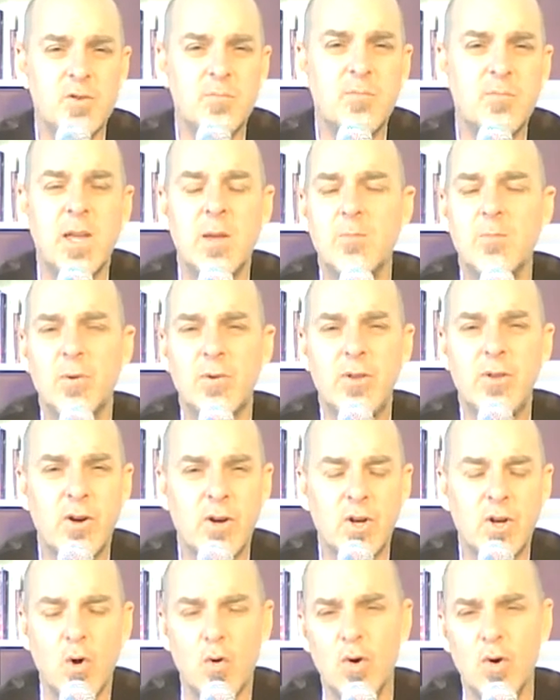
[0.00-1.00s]
of those
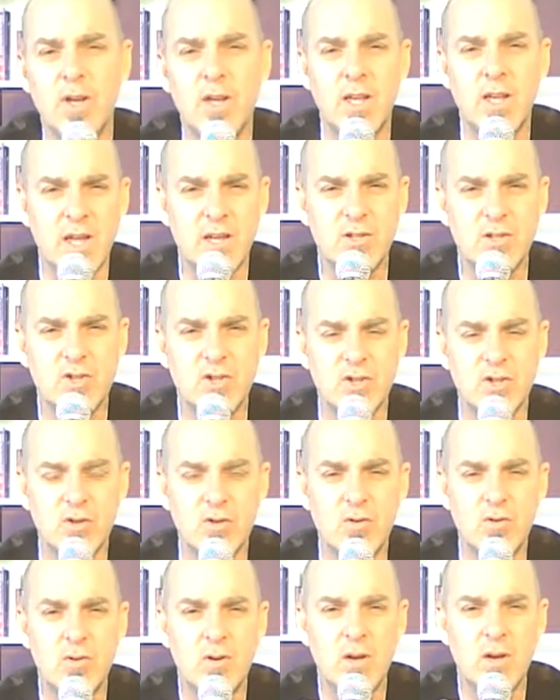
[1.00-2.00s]
people that are going
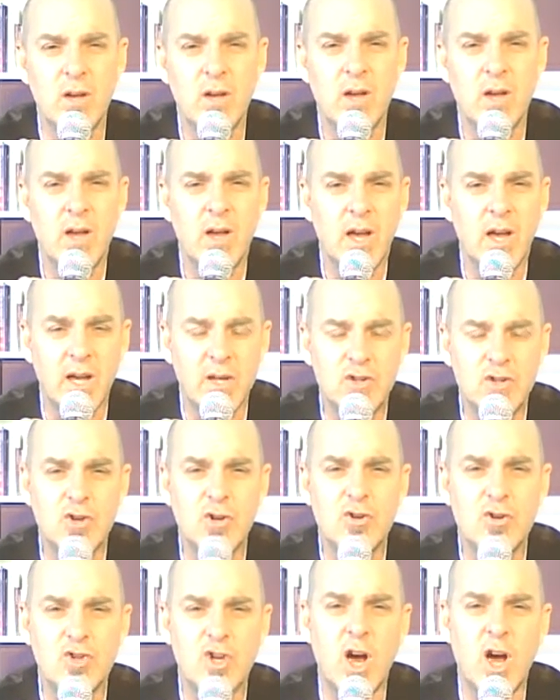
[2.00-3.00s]
against you
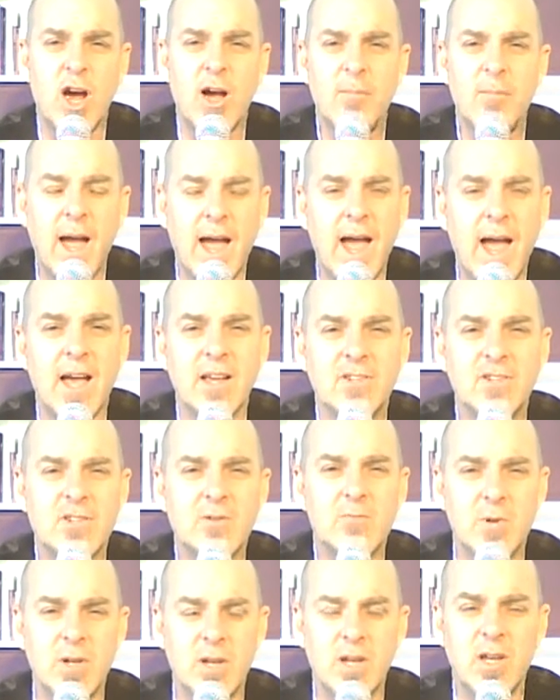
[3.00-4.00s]
at your job
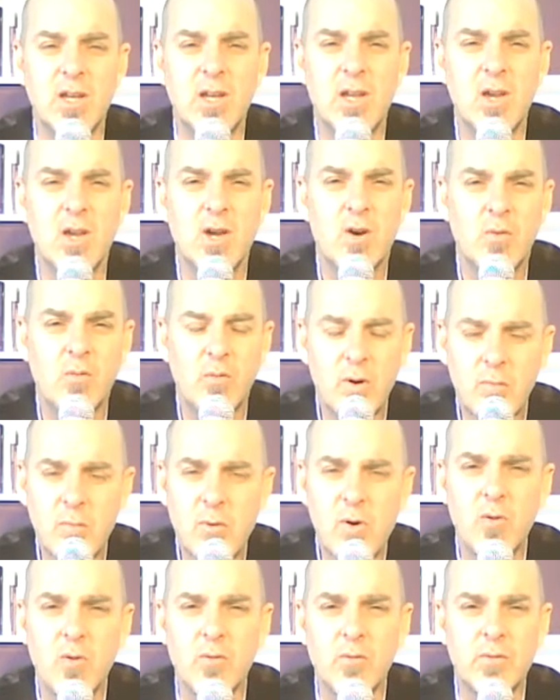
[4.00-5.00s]
has to be
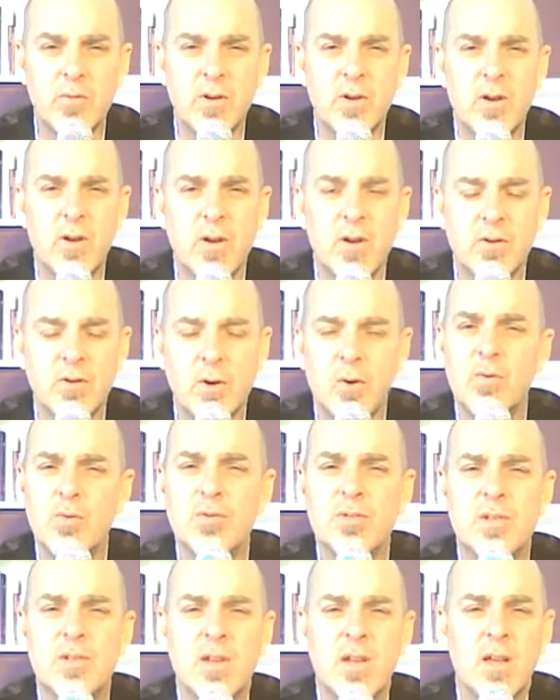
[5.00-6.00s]
removed.
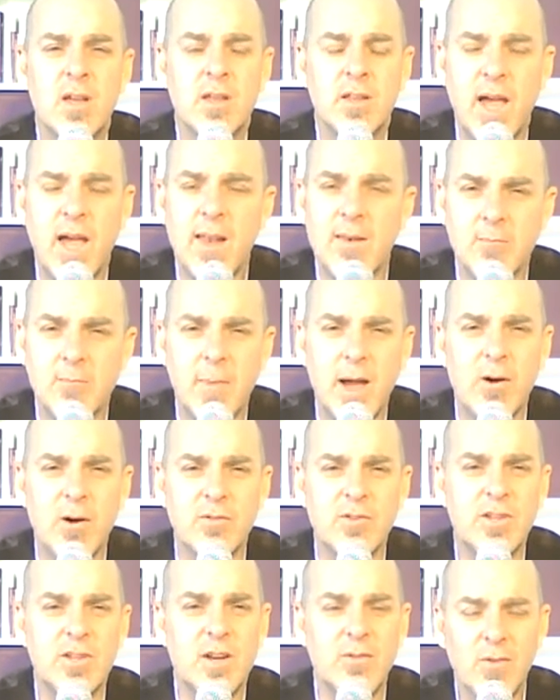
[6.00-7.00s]
Those
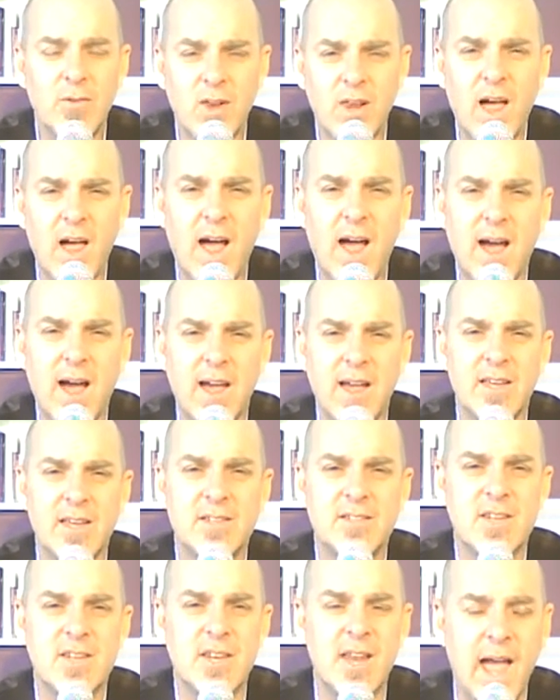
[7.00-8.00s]
that mountain of
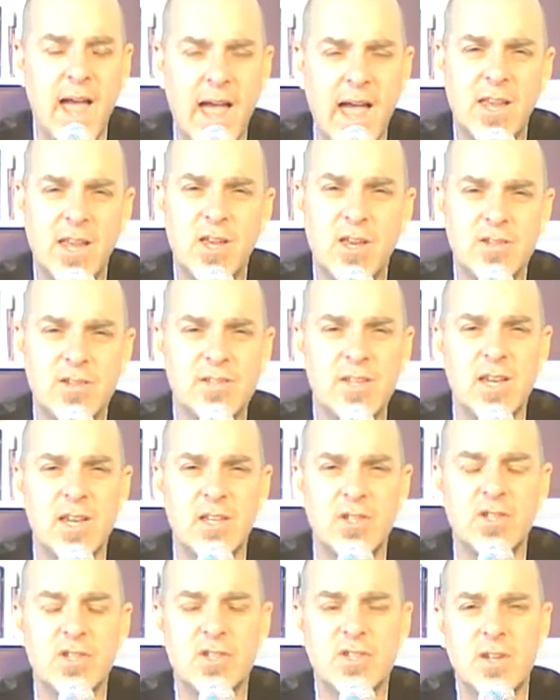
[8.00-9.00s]
lies and
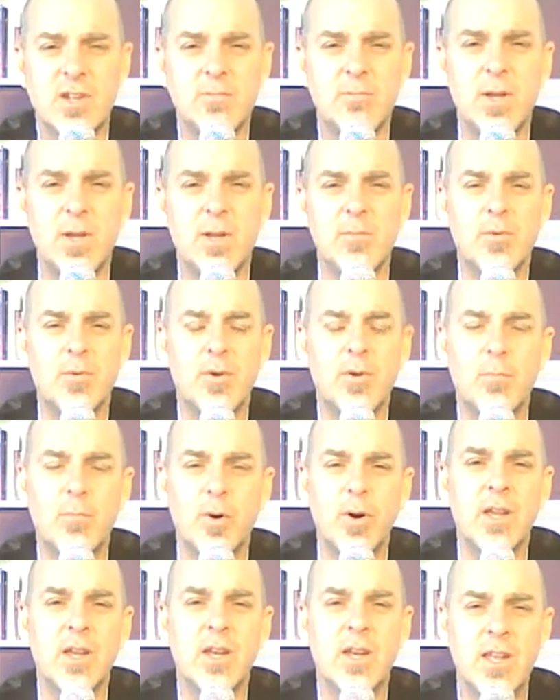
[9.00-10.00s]
accusations that
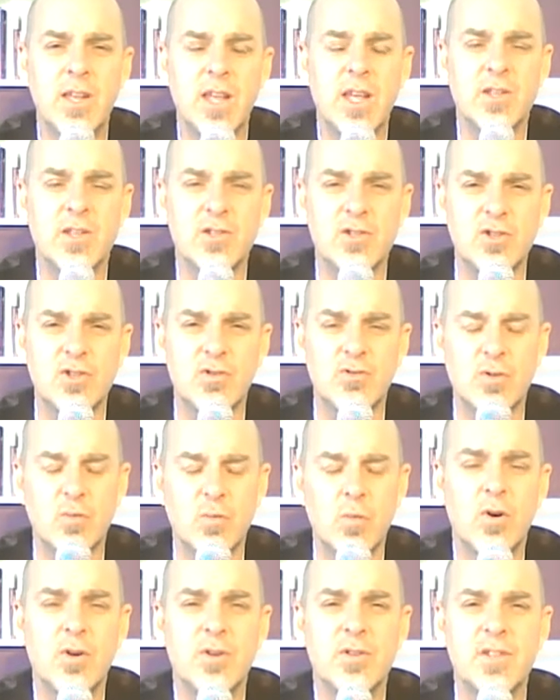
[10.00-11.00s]
people are bringing
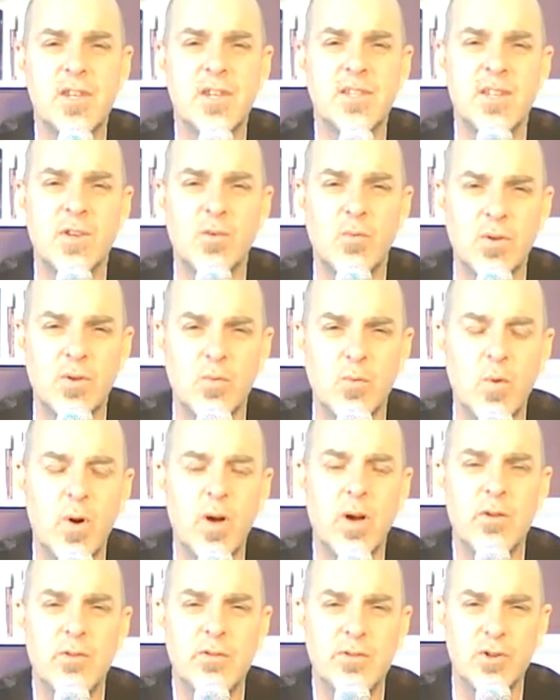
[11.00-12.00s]
against you. The word says that
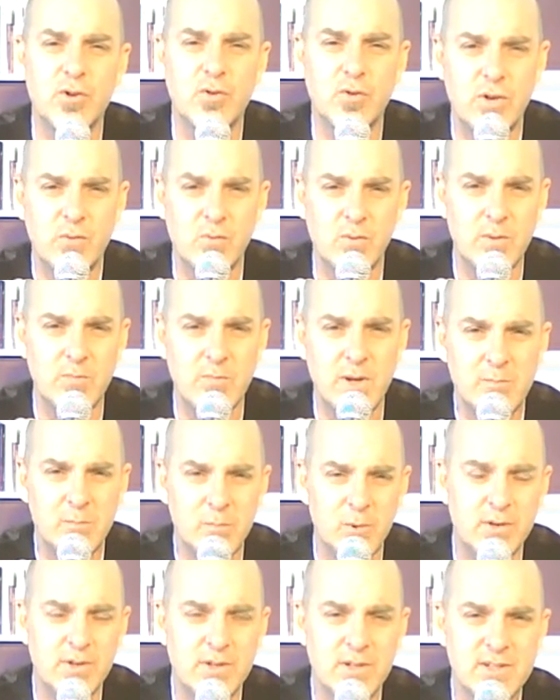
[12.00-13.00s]
with well doing
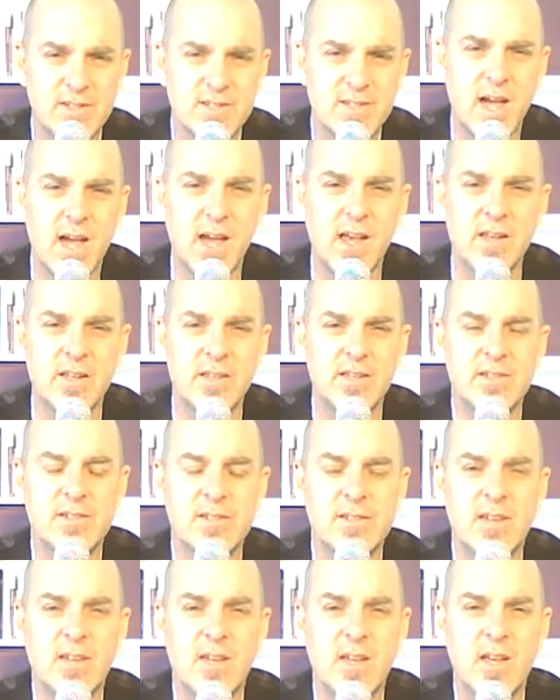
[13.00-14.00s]
we may put to
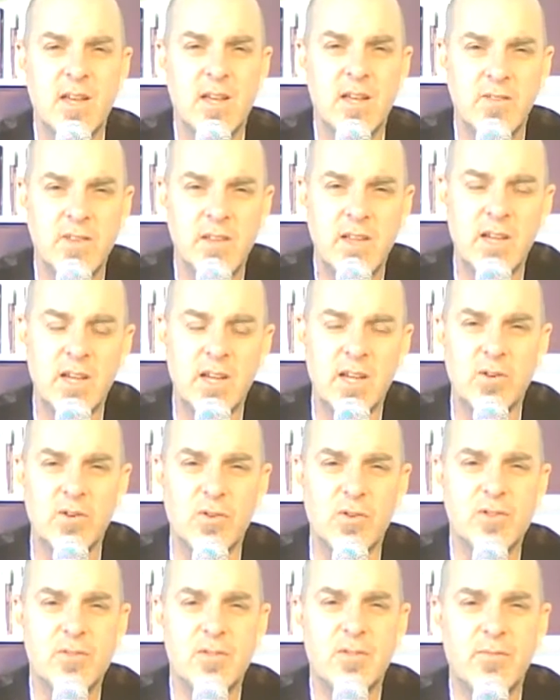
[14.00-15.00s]
silence
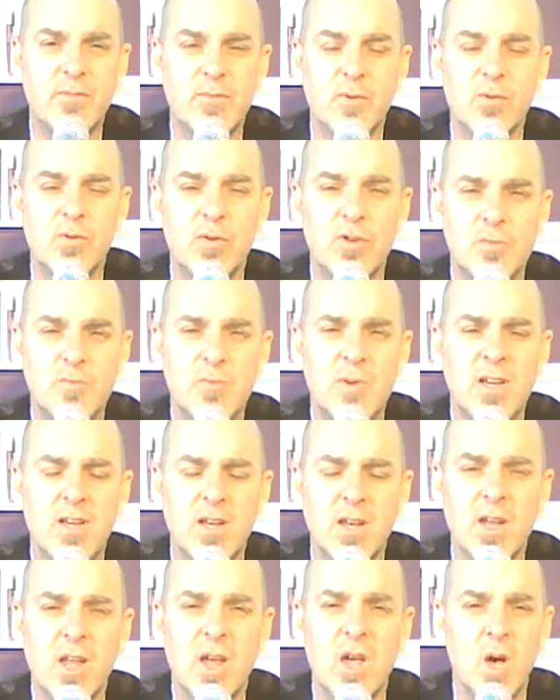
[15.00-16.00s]
the ignorance of
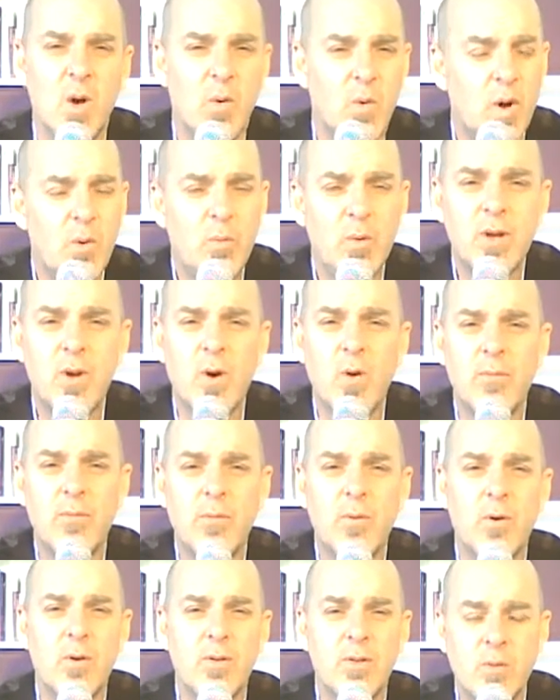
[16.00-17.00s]
foolish men. Well,
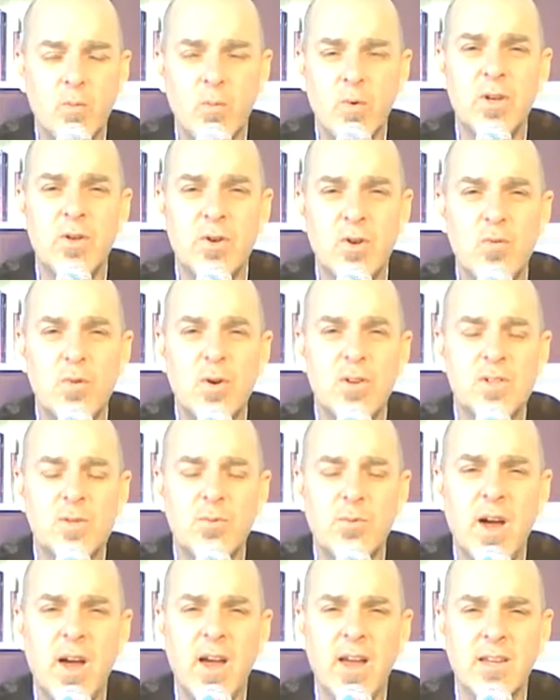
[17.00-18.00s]
we go forth and we
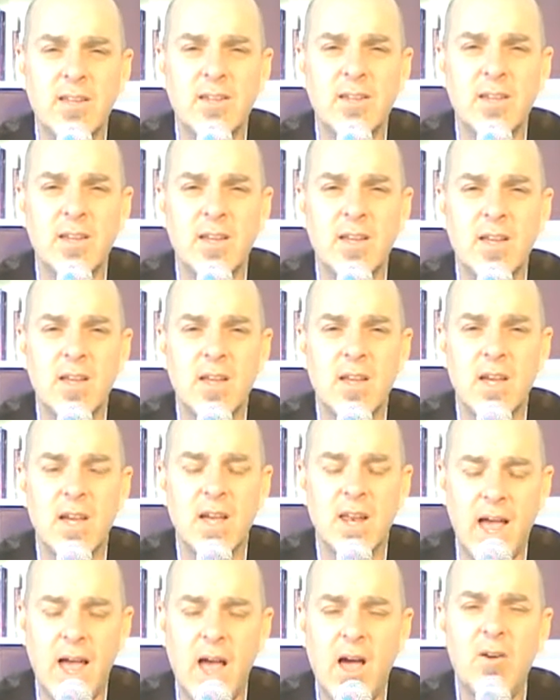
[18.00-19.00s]
do what's right.
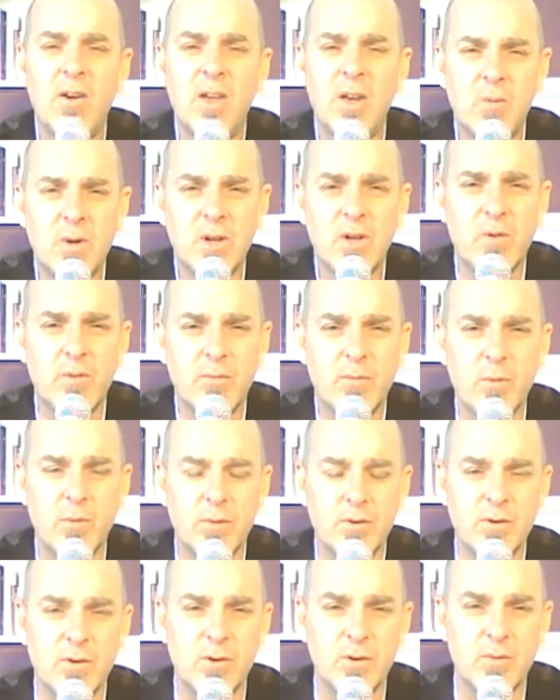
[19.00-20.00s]
And how can we go